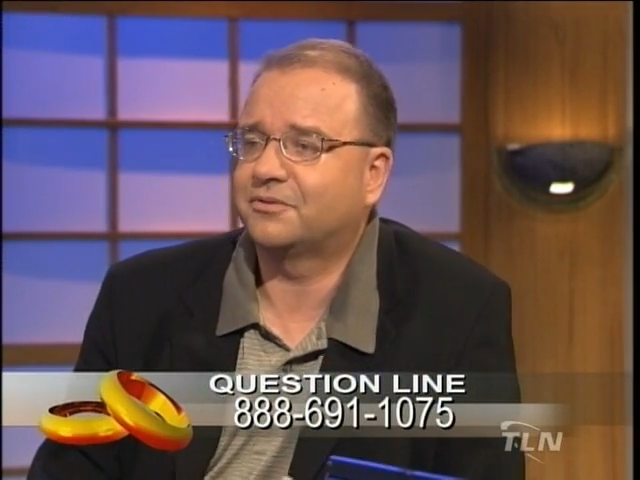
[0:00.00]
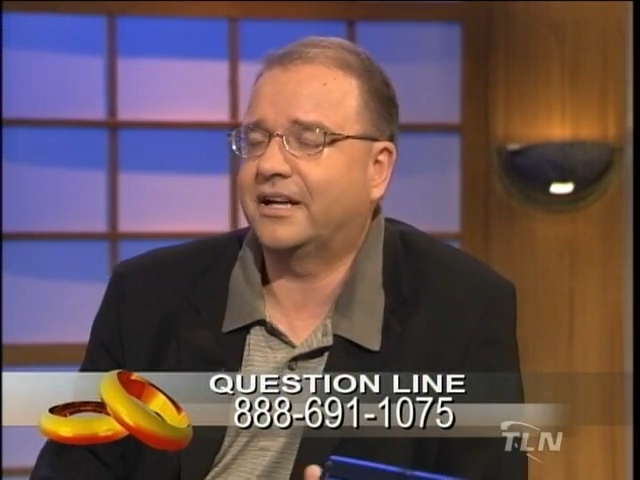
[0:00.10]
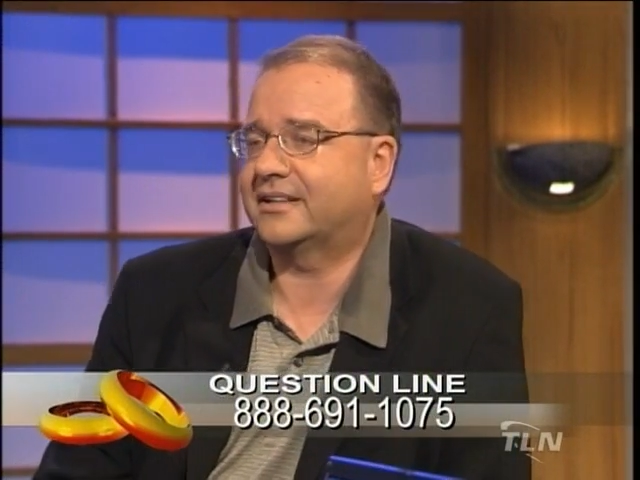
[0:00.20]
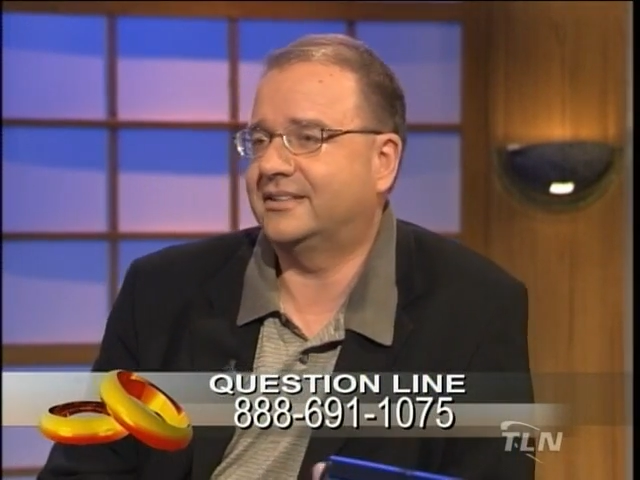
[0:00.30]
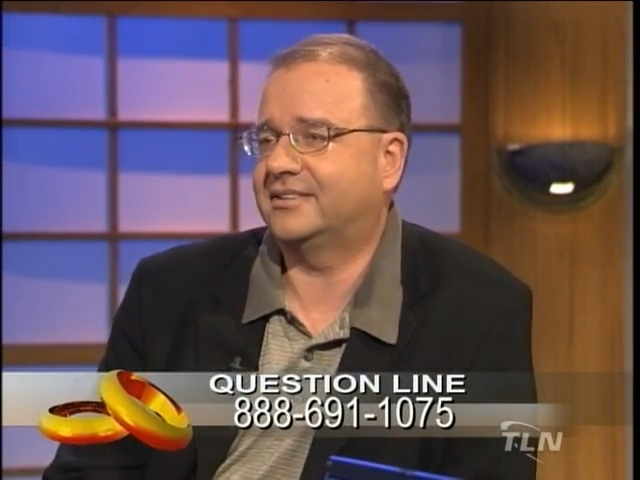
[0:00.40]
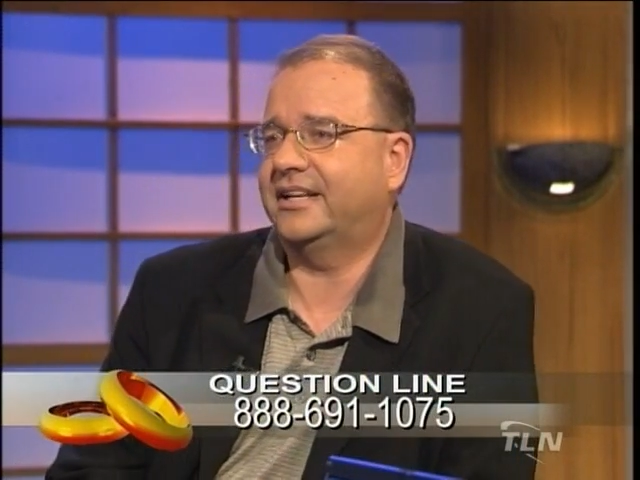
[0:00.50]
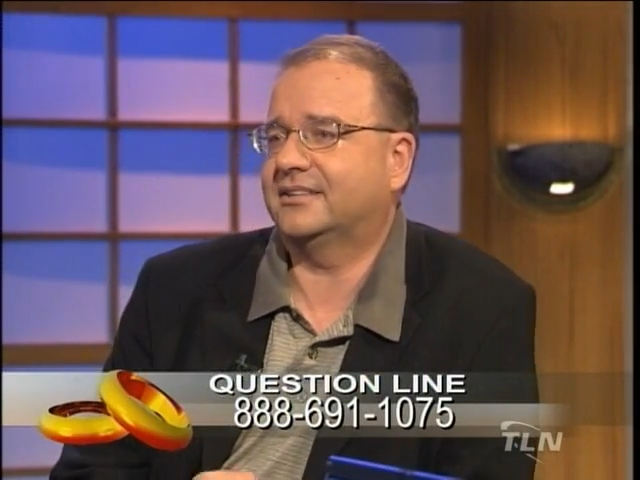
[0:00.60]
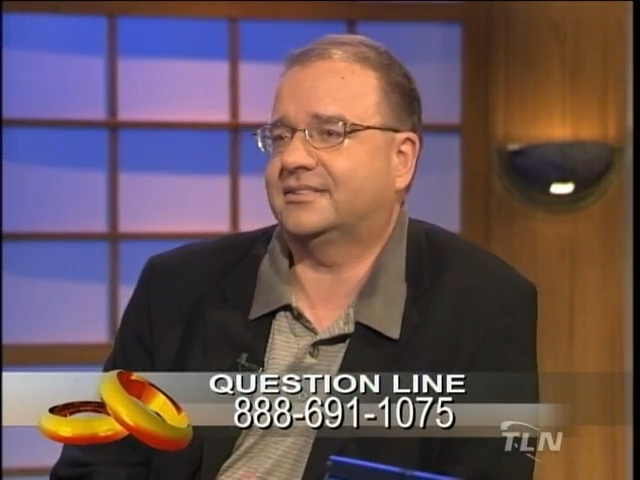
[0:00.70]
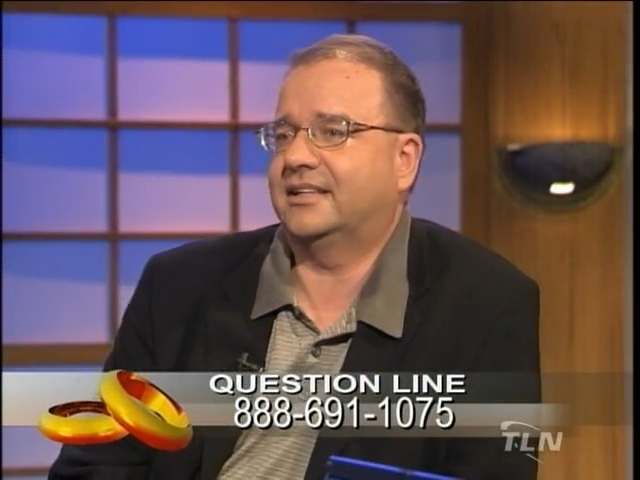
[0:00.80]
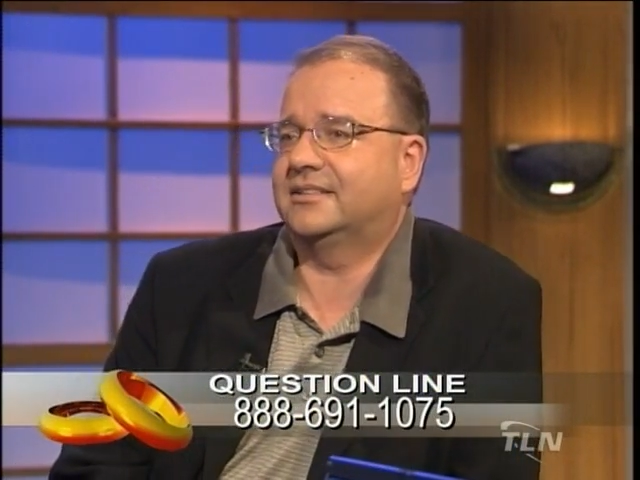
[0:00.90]
In fact,
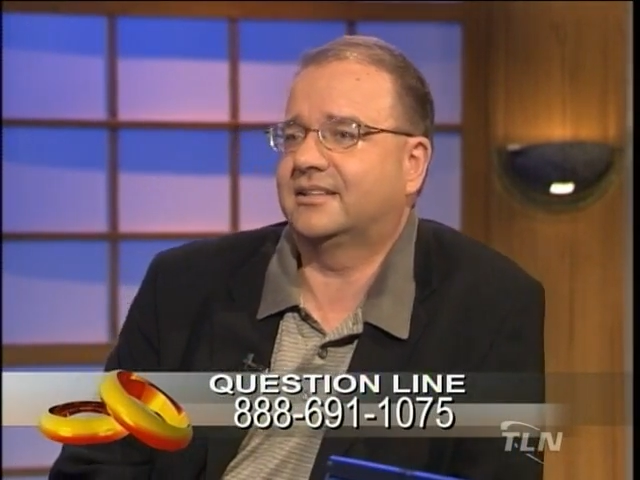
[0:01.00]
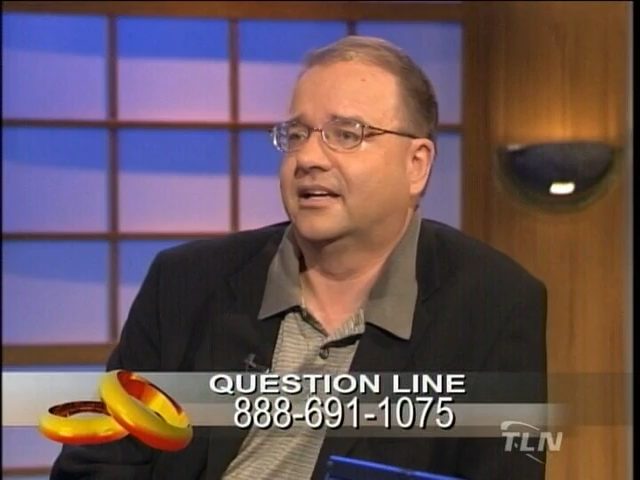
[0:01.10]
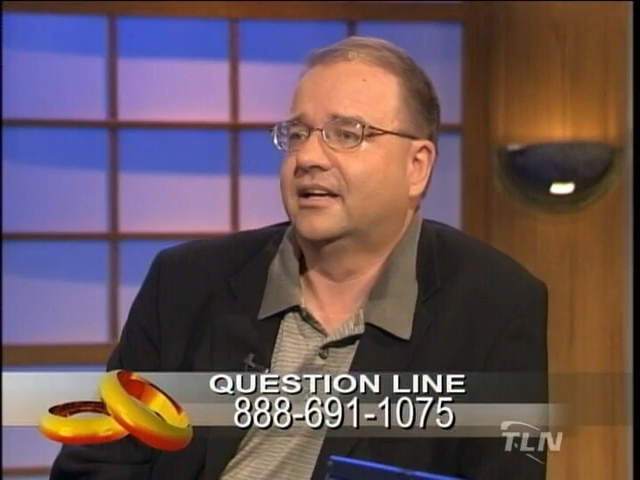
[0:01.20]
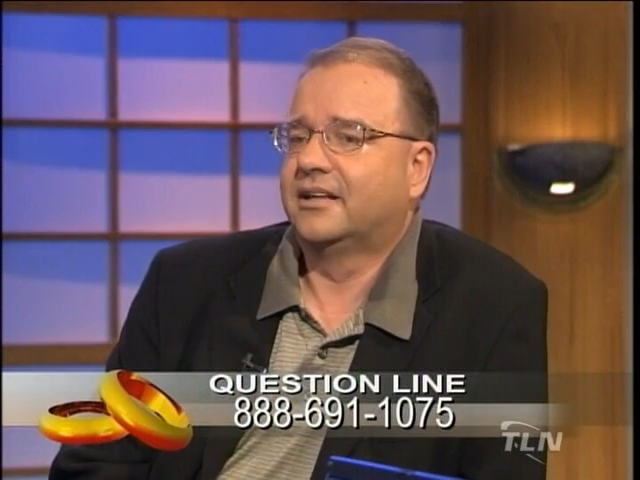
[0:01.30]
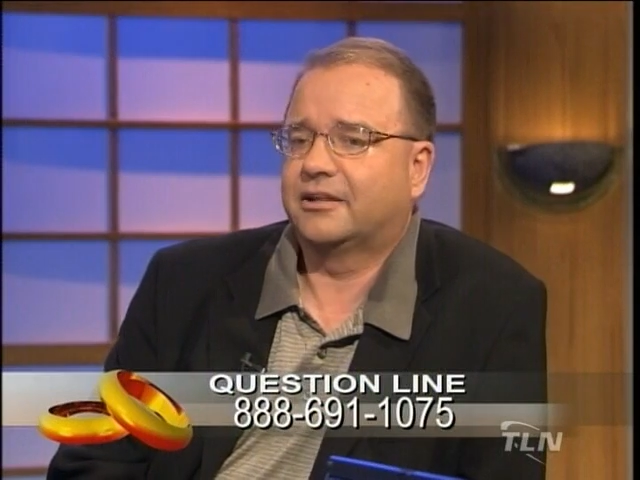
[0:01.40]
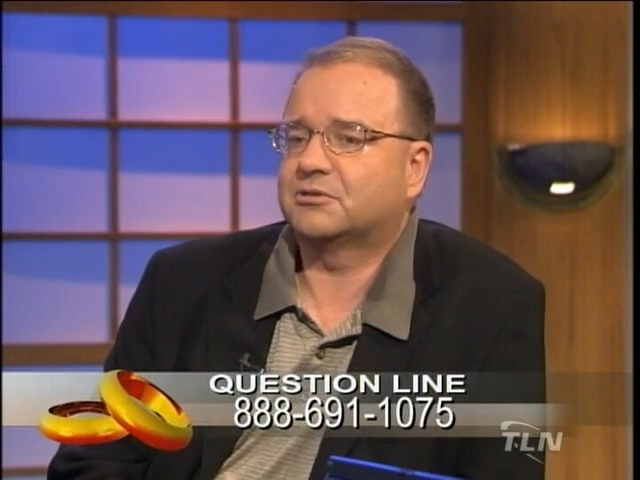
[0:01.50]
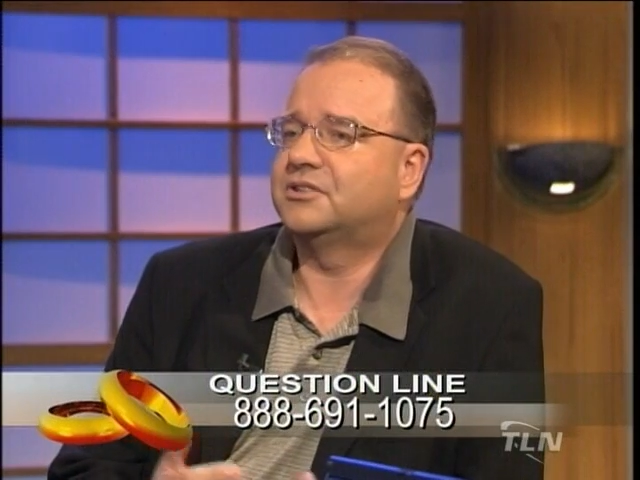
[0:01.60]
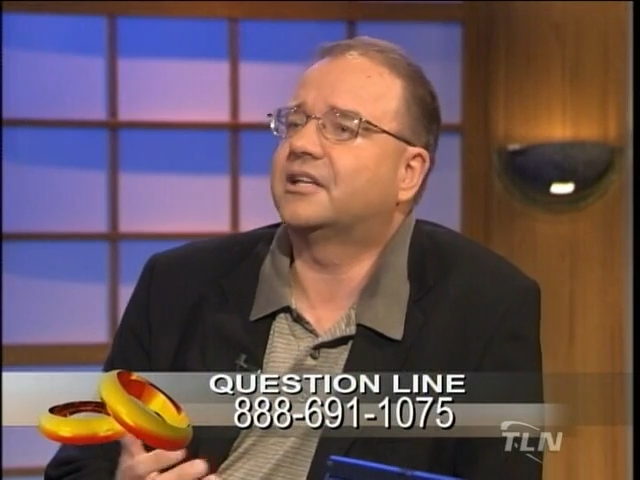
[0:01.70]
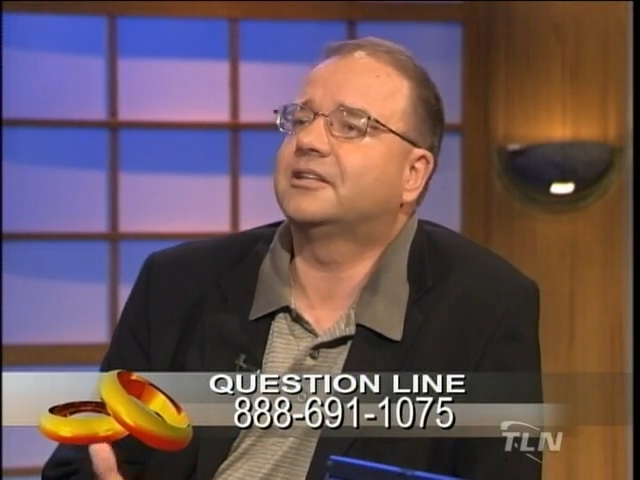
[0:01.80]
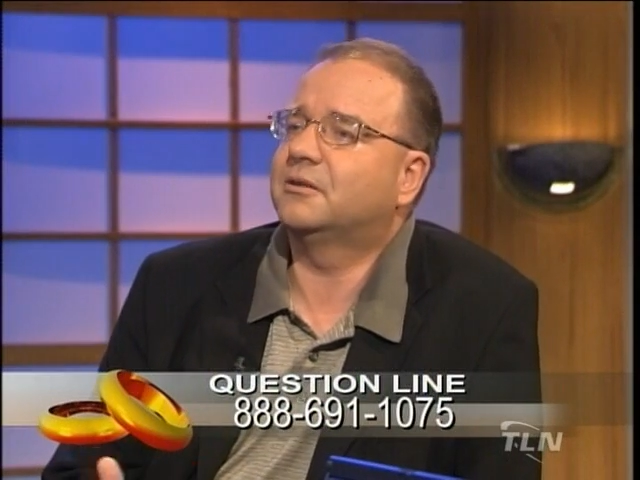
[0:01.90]
Isaiah says there was
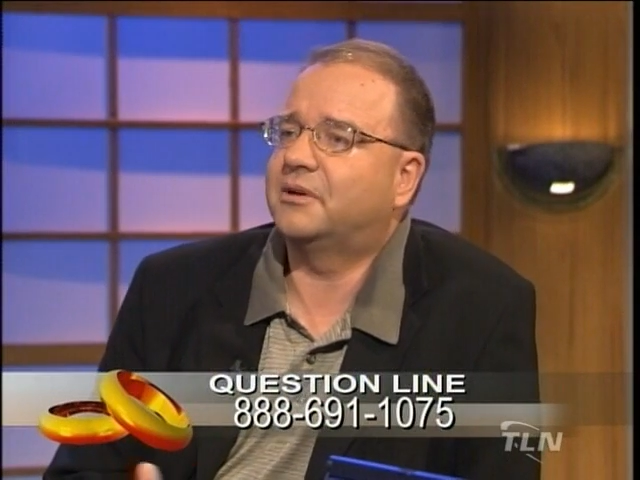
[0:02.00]
nothing